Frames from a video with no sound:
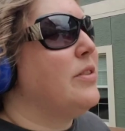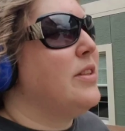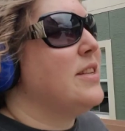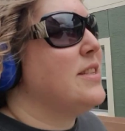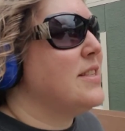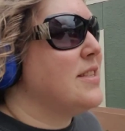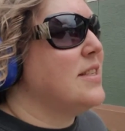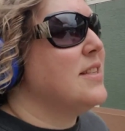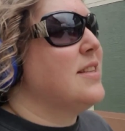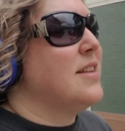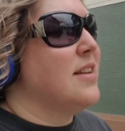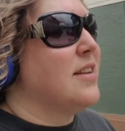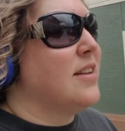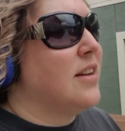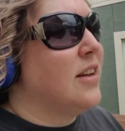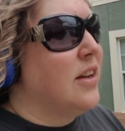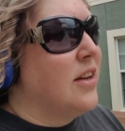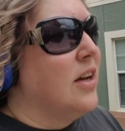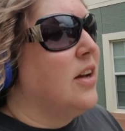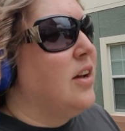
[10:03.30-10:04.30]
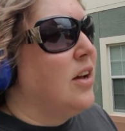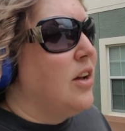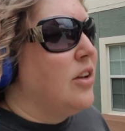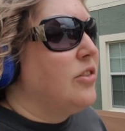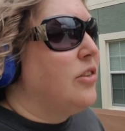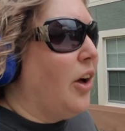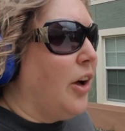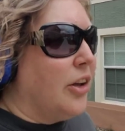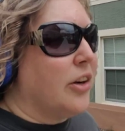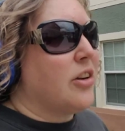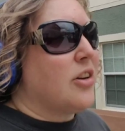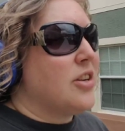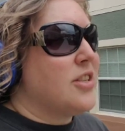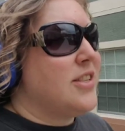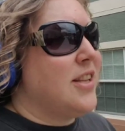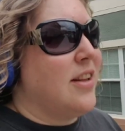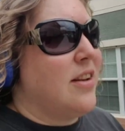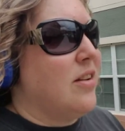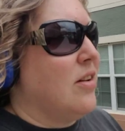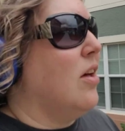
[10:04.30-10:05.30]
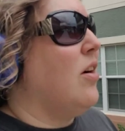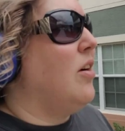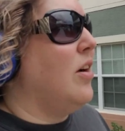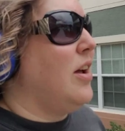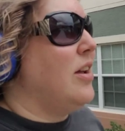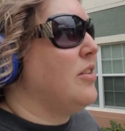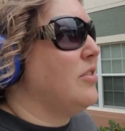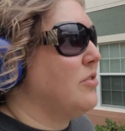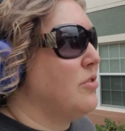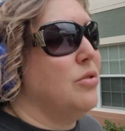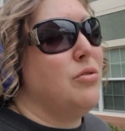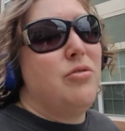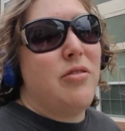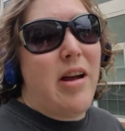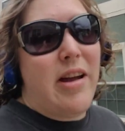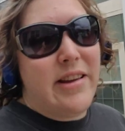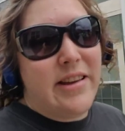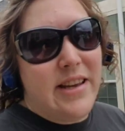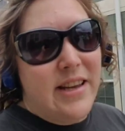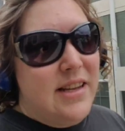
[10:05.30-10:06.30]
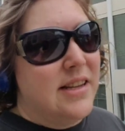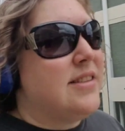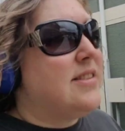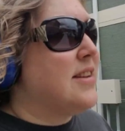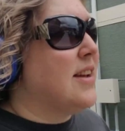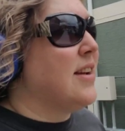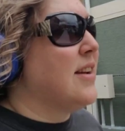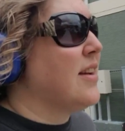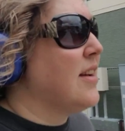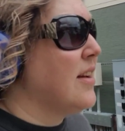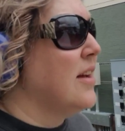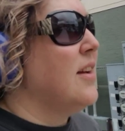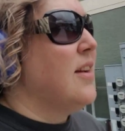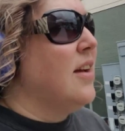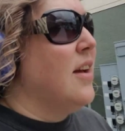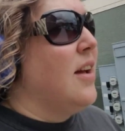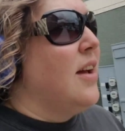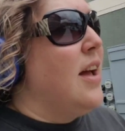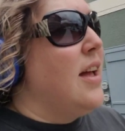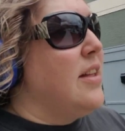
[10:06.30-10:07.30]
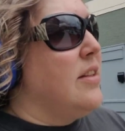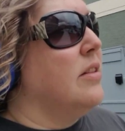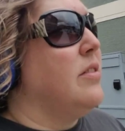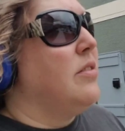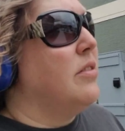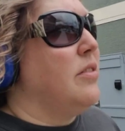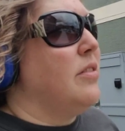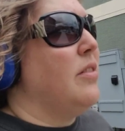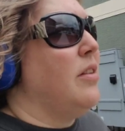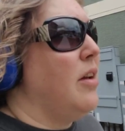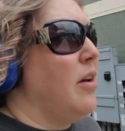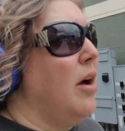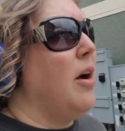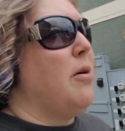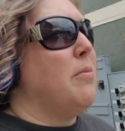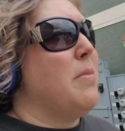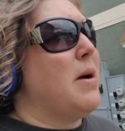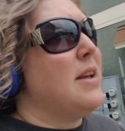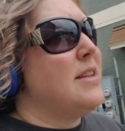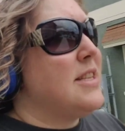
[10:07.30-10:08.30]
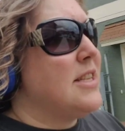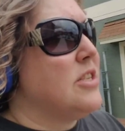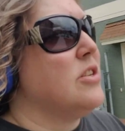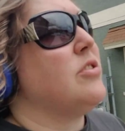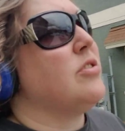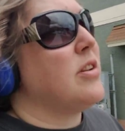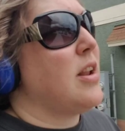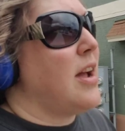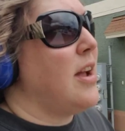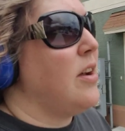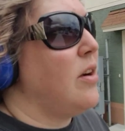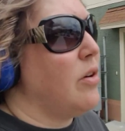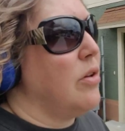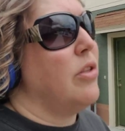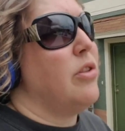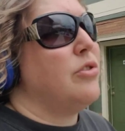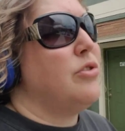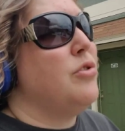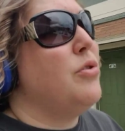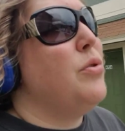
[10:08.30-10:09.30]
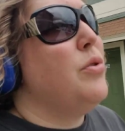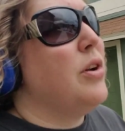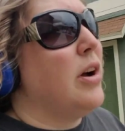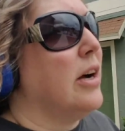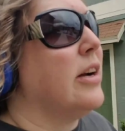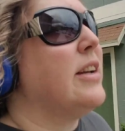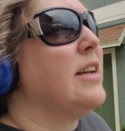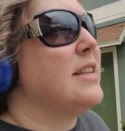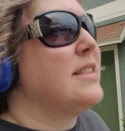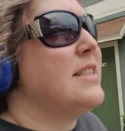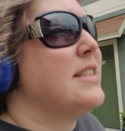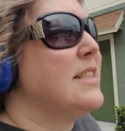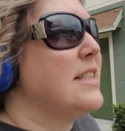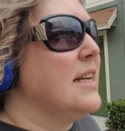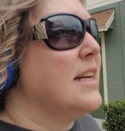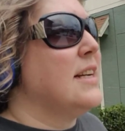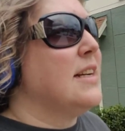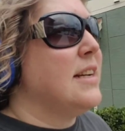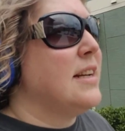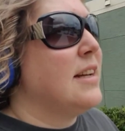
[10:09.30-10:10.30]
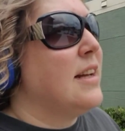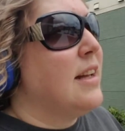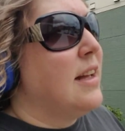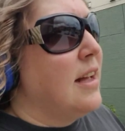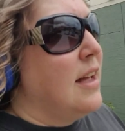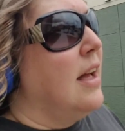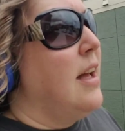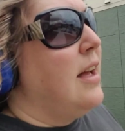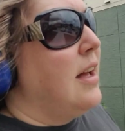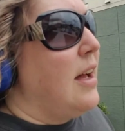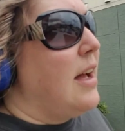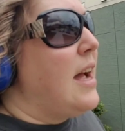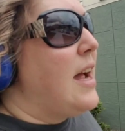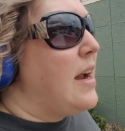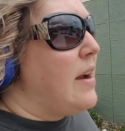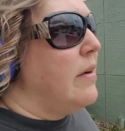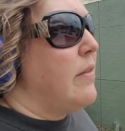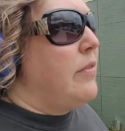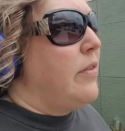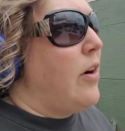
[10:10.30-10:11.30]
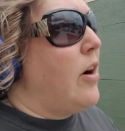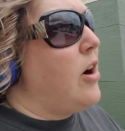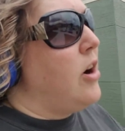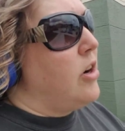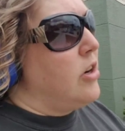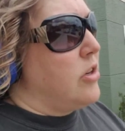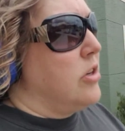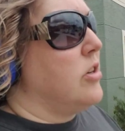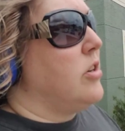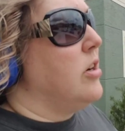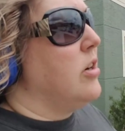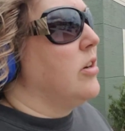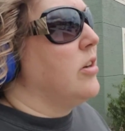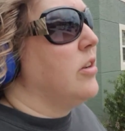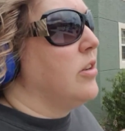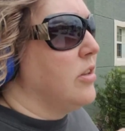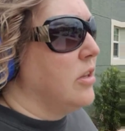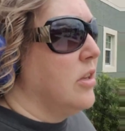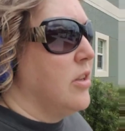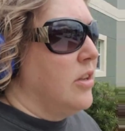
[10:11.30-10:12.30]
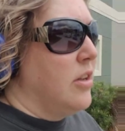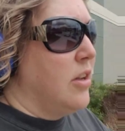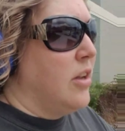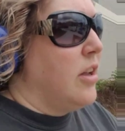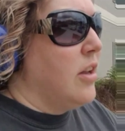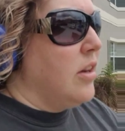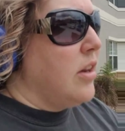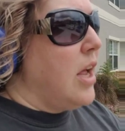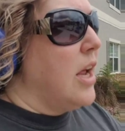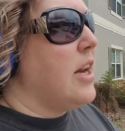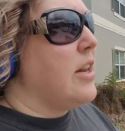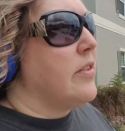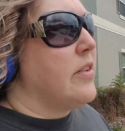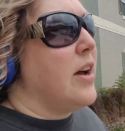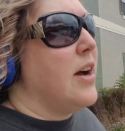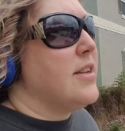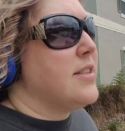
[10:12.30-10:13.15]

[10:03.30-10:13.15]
with his daughter, son-in-law, and 2 grandkids. And my sister and I are the 2 youngest out of our line